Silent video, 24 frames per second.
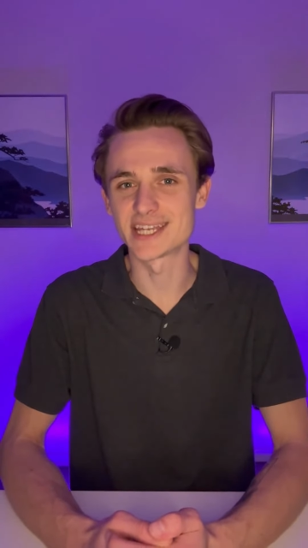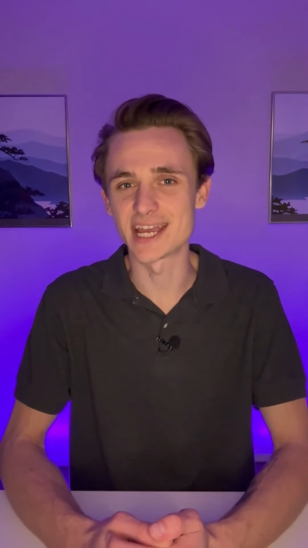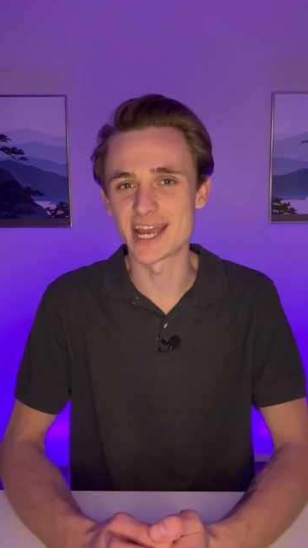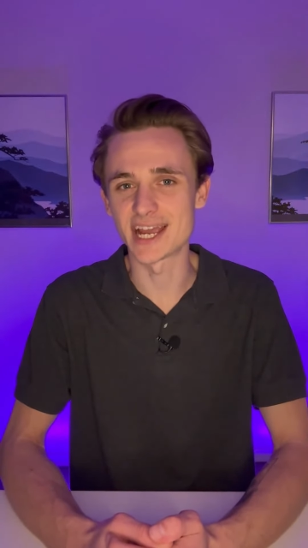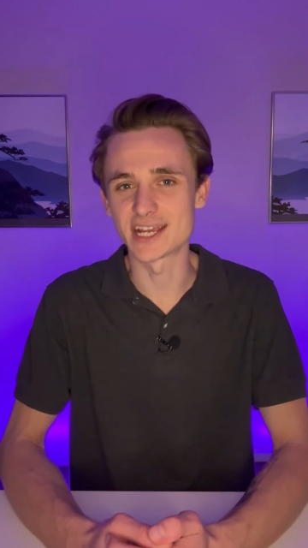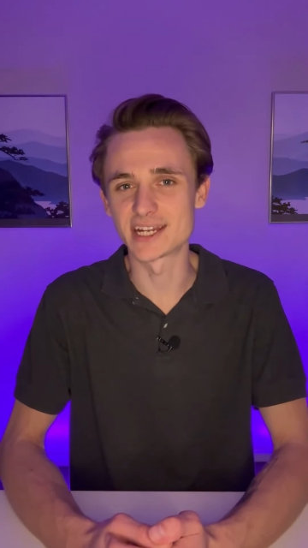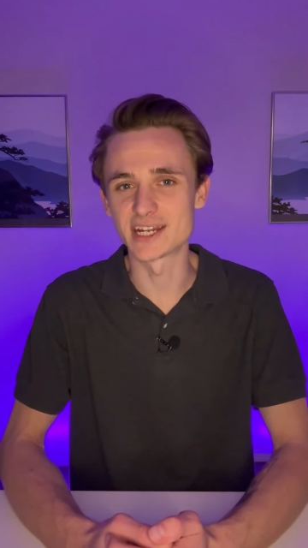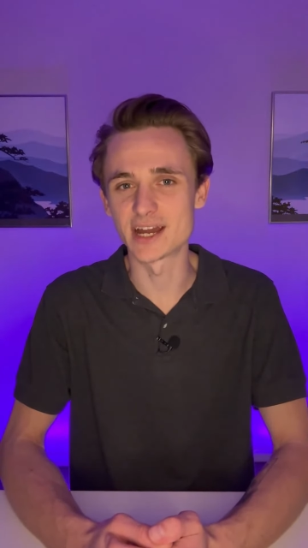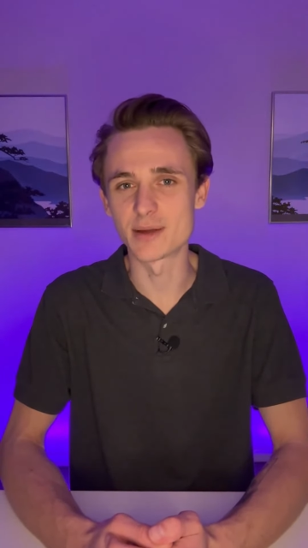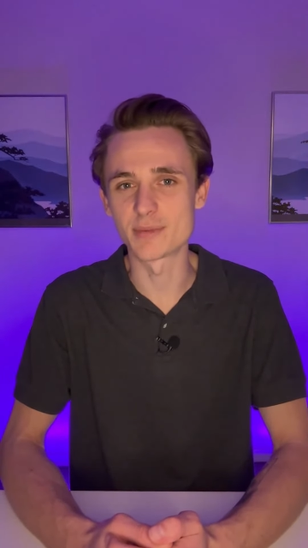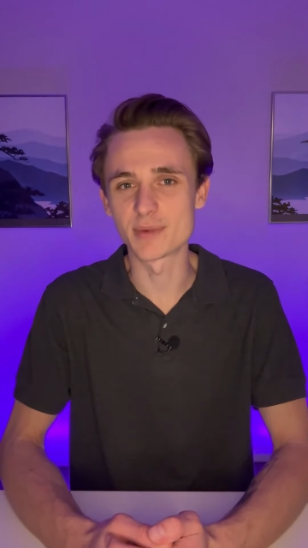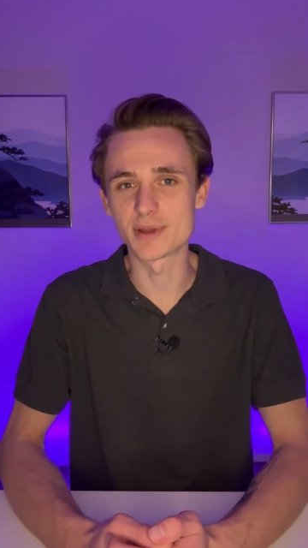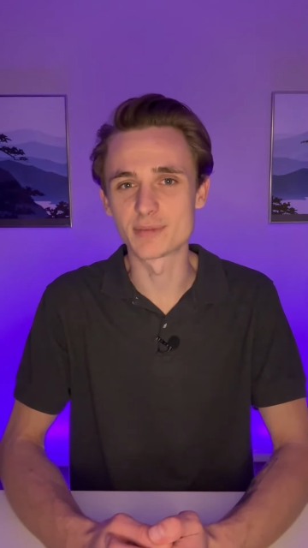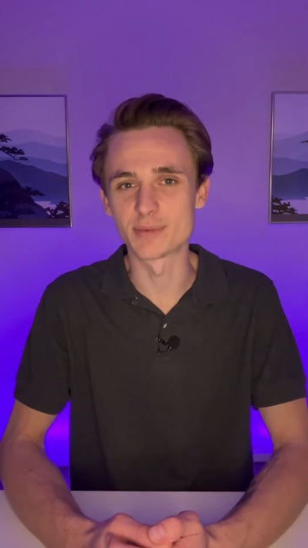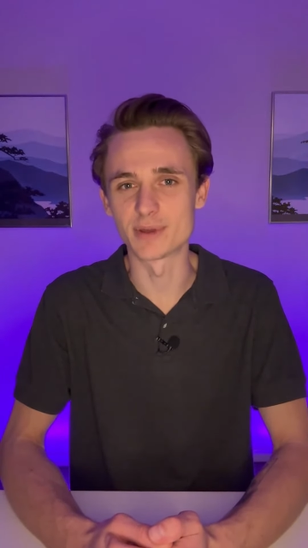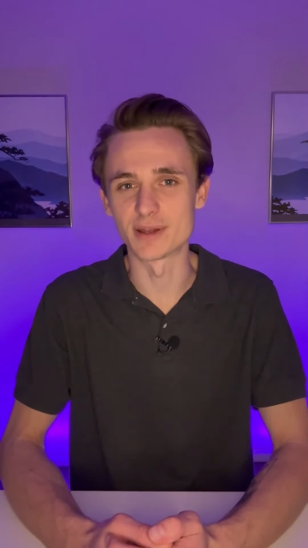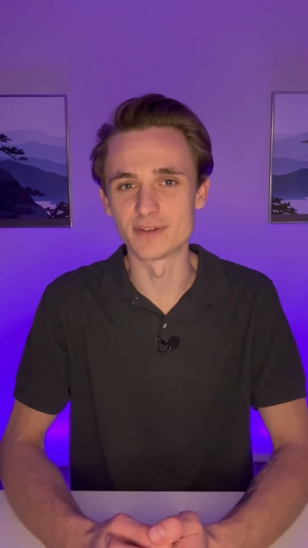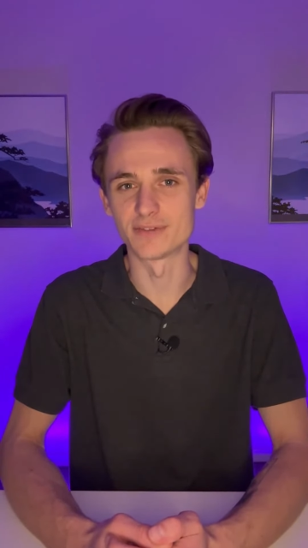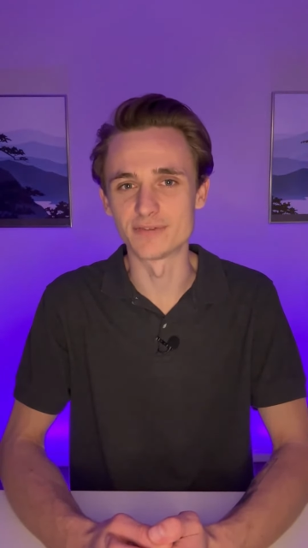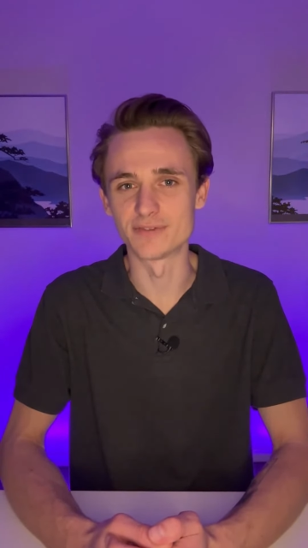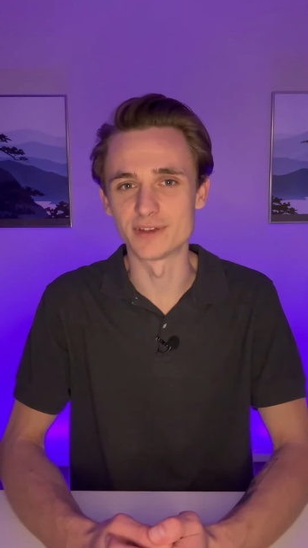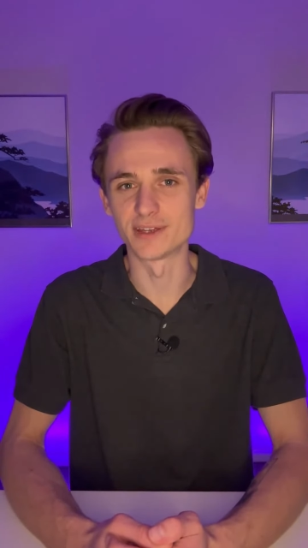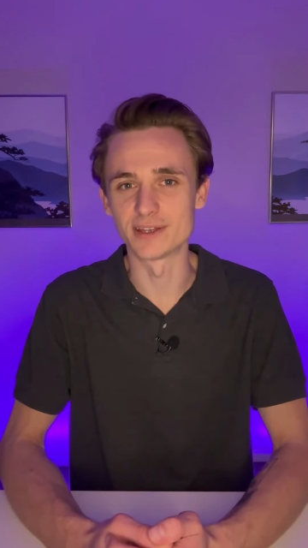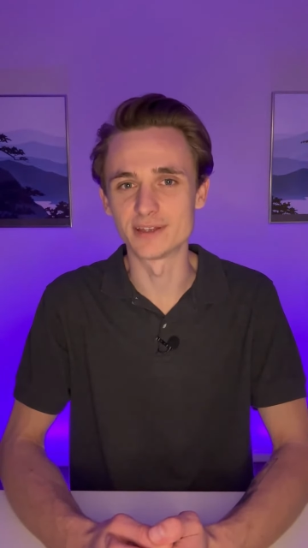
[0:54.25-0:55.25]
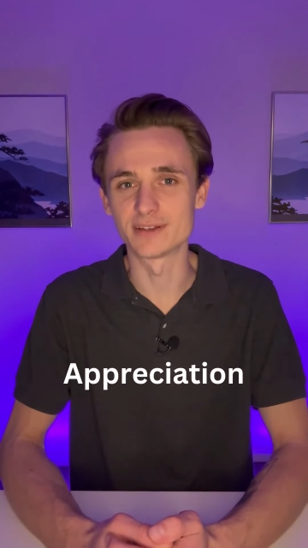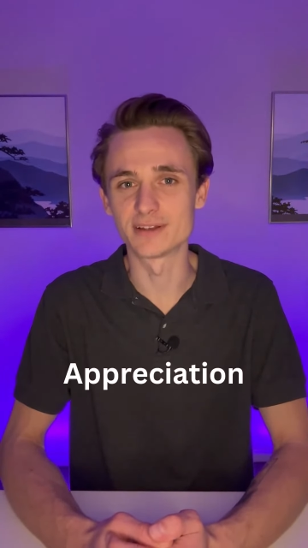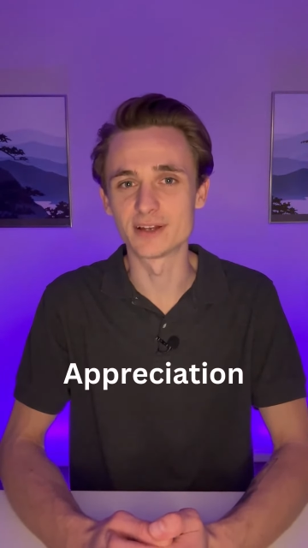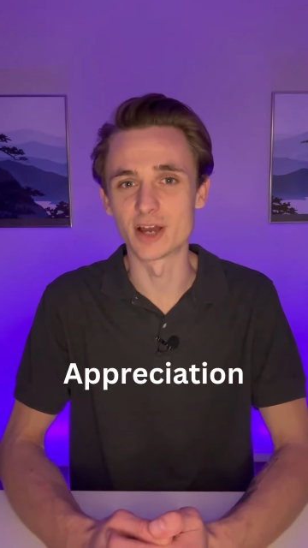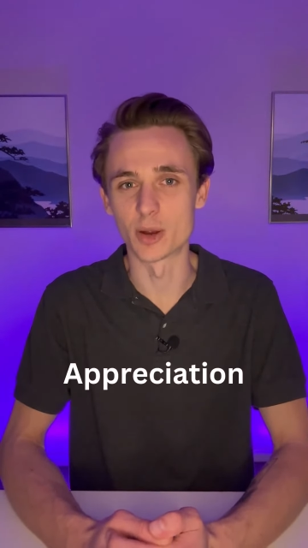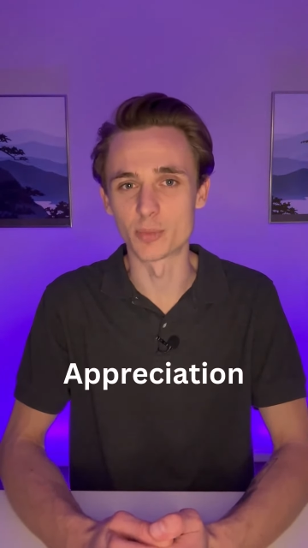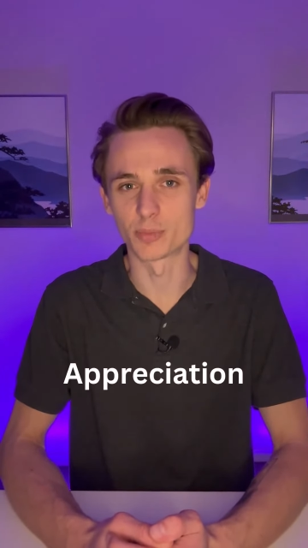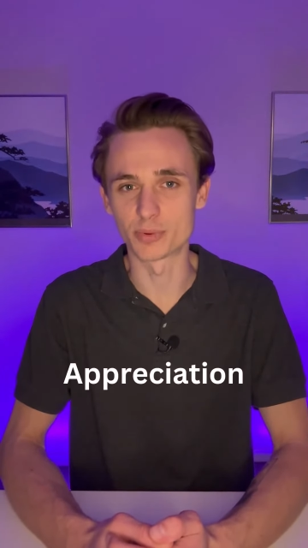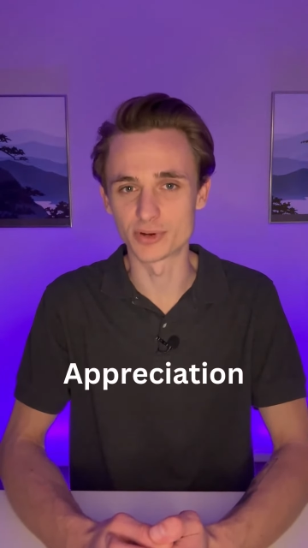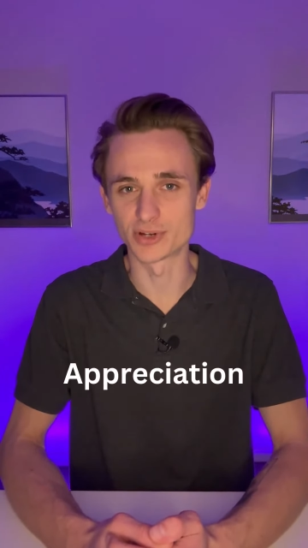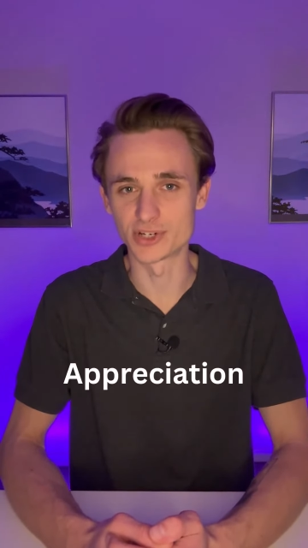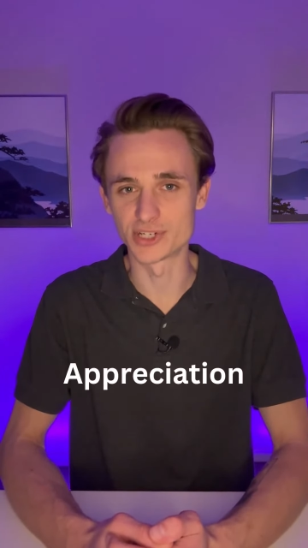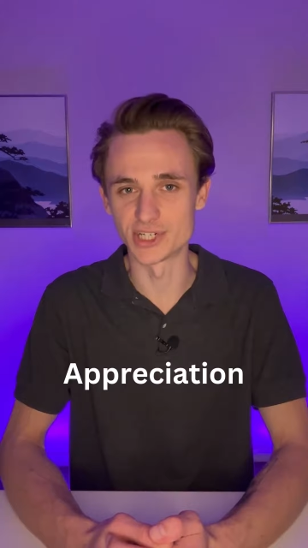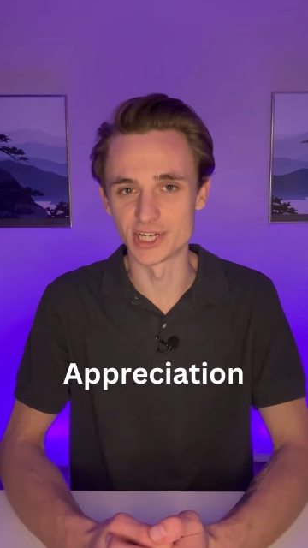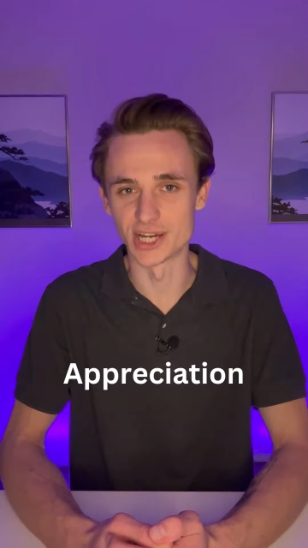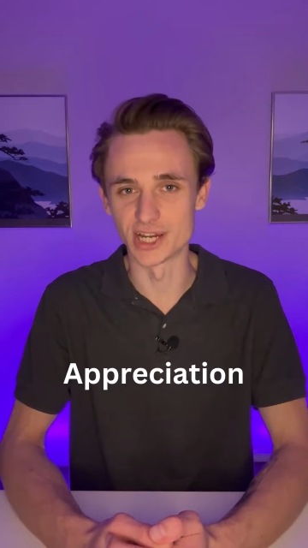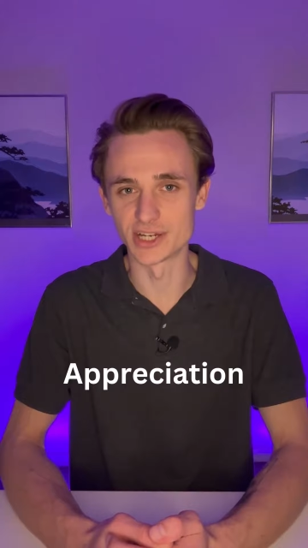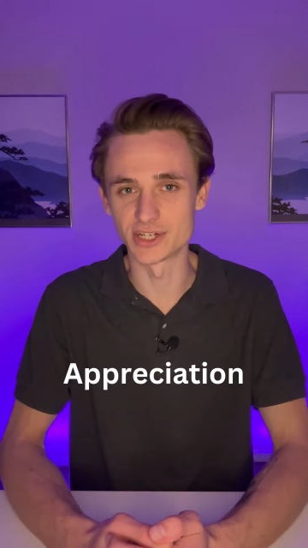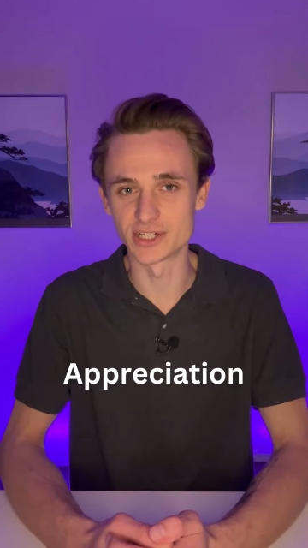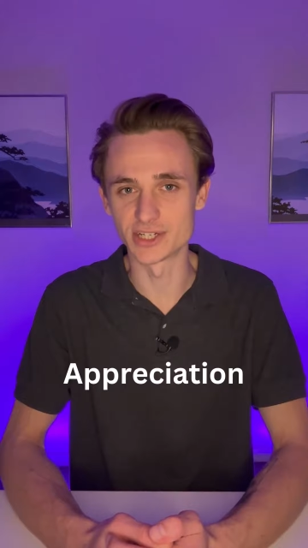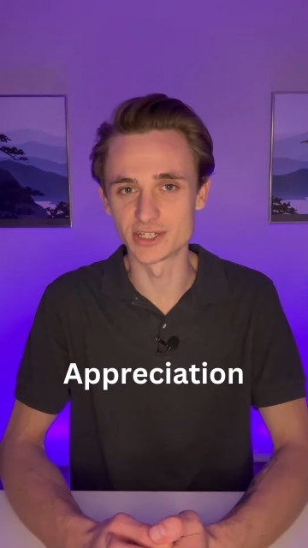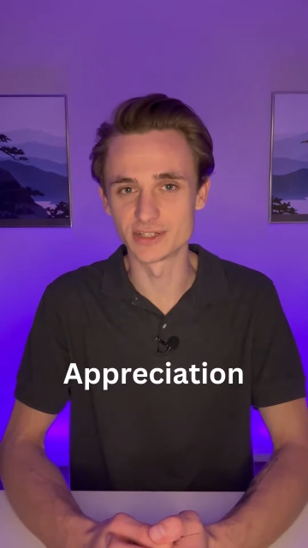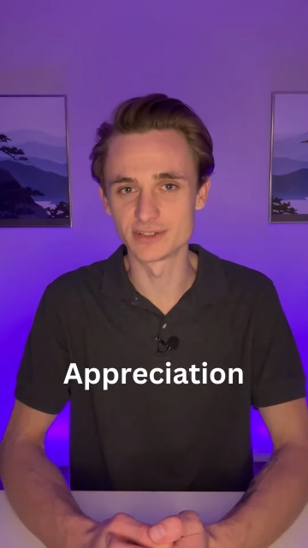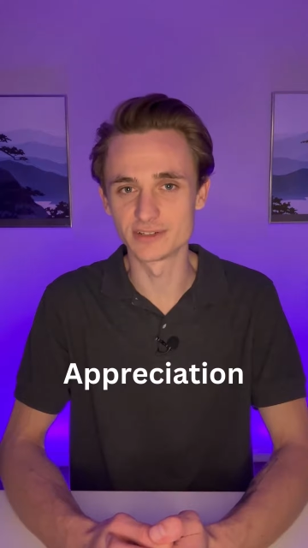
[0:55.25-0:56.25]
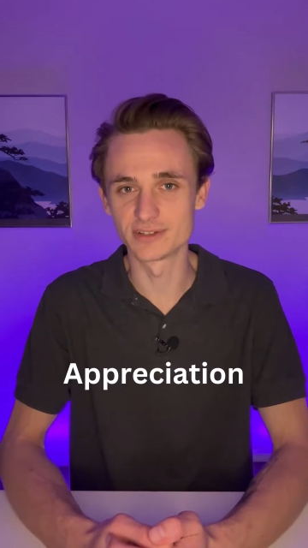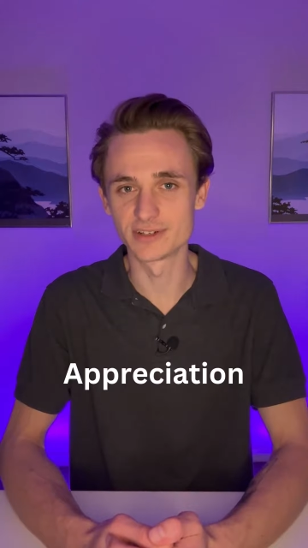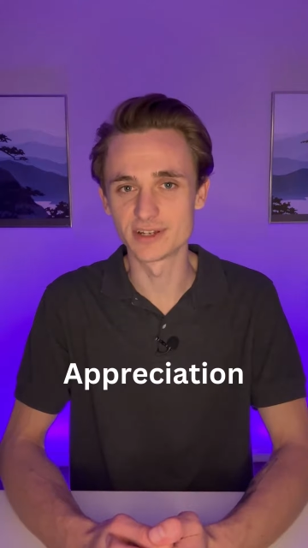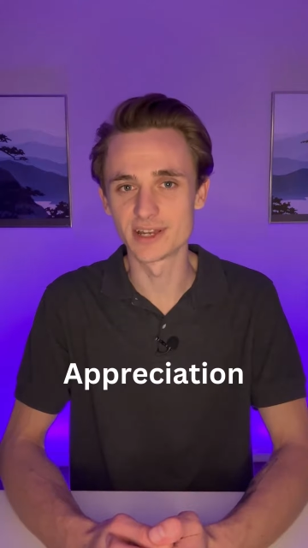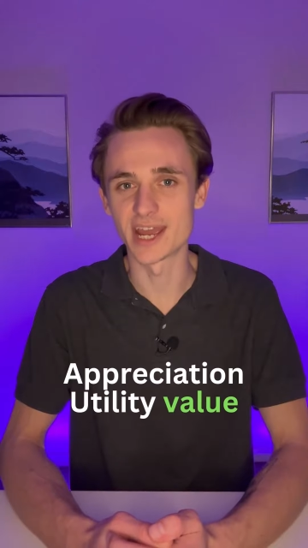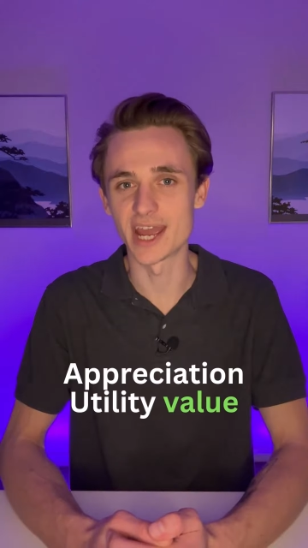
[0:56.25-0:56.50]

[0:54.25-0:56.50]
economic benefit, appreciation,